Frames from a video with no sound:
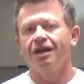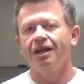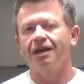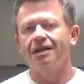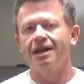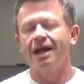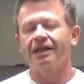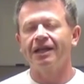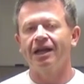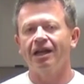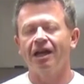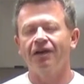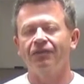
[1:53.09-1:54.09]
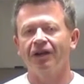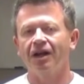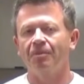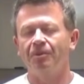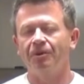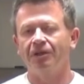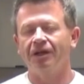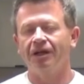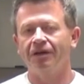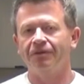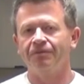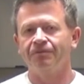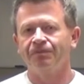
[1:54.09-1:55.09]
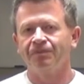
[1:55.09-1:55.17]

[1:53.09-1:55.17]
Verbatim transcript: and not kind of have a couple uh,